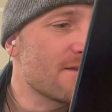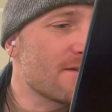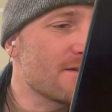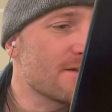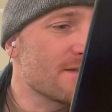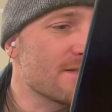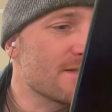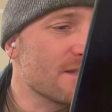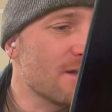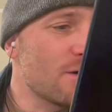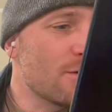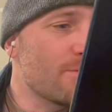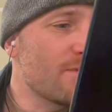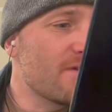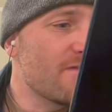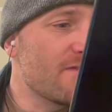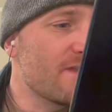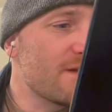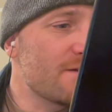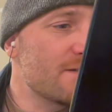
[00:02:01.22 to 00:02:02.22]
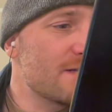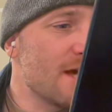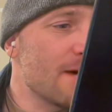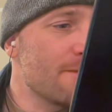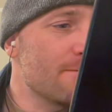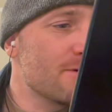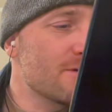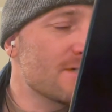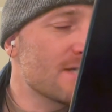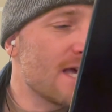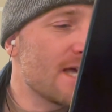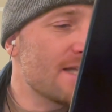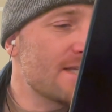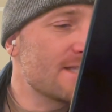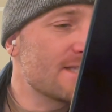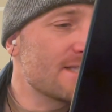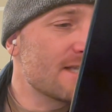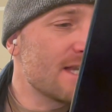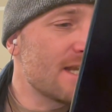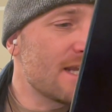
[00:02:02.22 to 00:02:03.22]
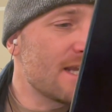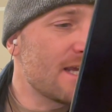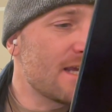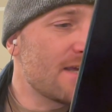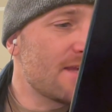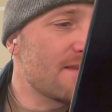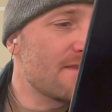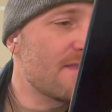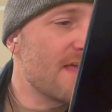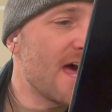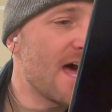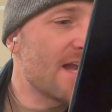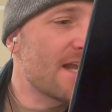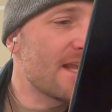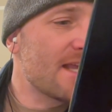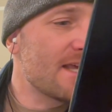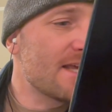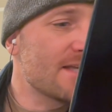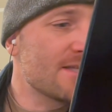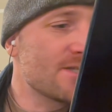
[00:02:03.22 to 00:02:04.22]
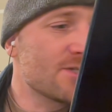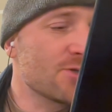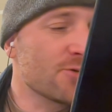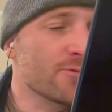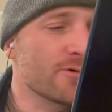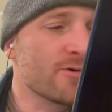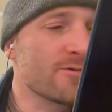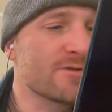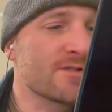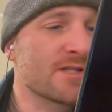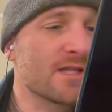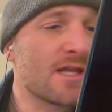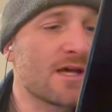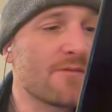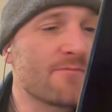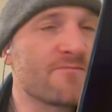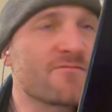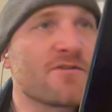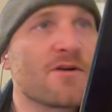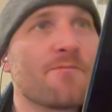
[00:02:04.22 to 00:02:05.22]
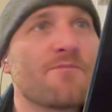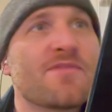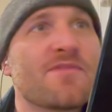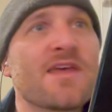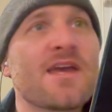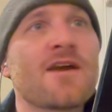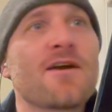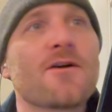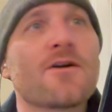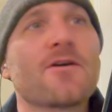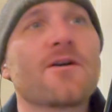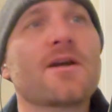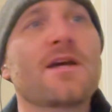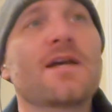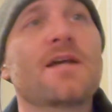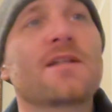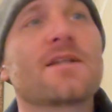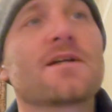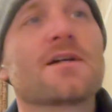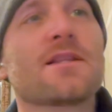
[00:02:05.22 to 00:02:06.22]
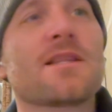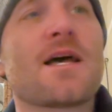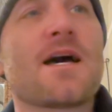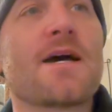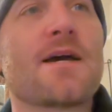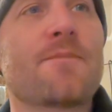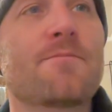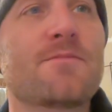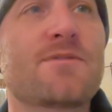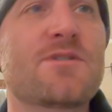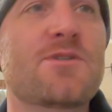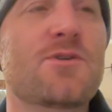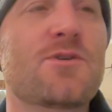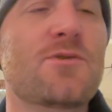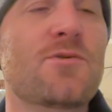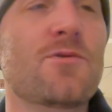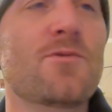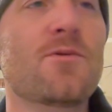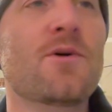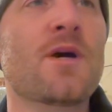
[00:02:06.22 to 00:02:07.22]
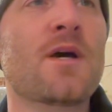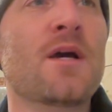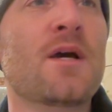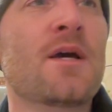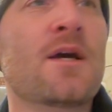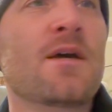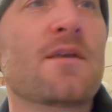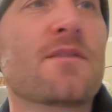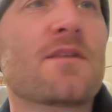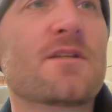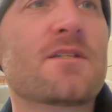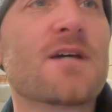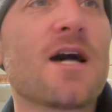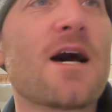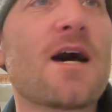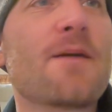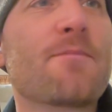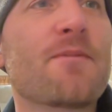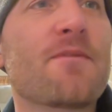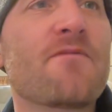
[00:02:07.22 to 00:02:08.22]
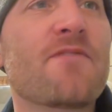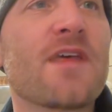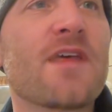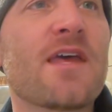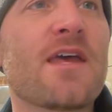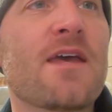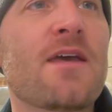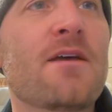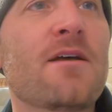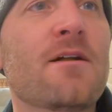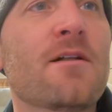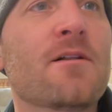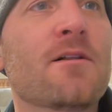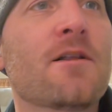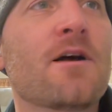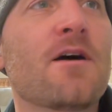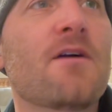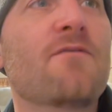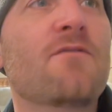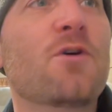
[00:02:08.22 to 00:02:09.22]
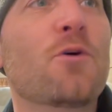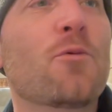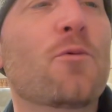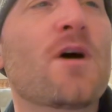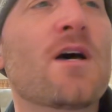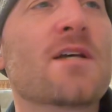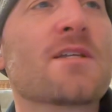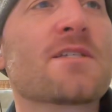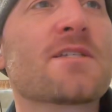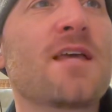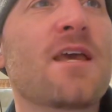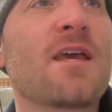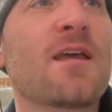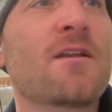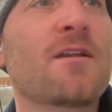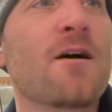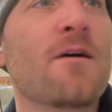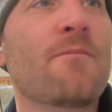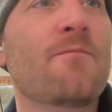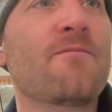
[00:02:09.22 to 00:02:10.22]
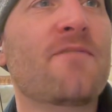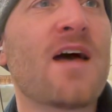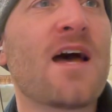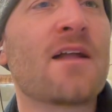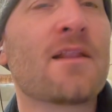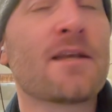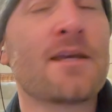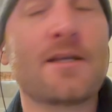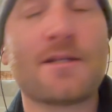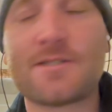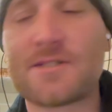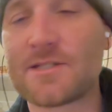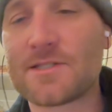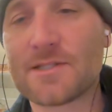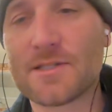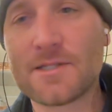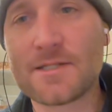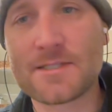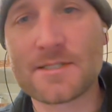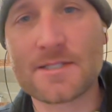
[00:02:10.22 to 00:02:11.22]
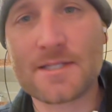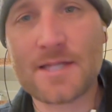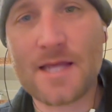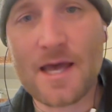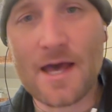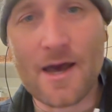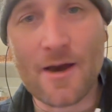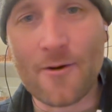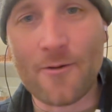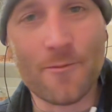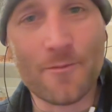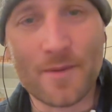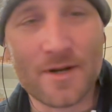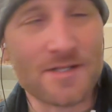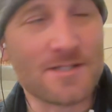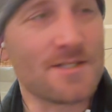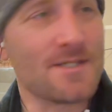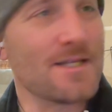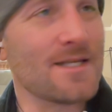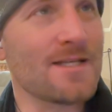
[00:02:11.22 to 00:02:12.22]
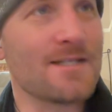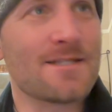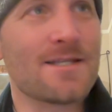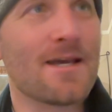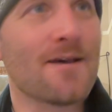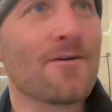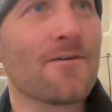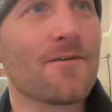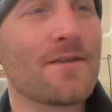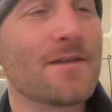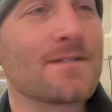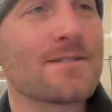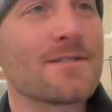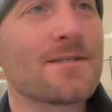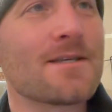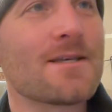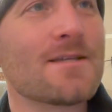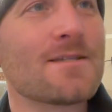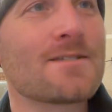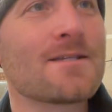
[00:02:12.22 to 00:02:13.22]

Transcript: slope of the Jebusite city, that is Jerusalem. From there it climbed to the top of the hill of the West Hinnom Valley. Just listen to how much detail this is.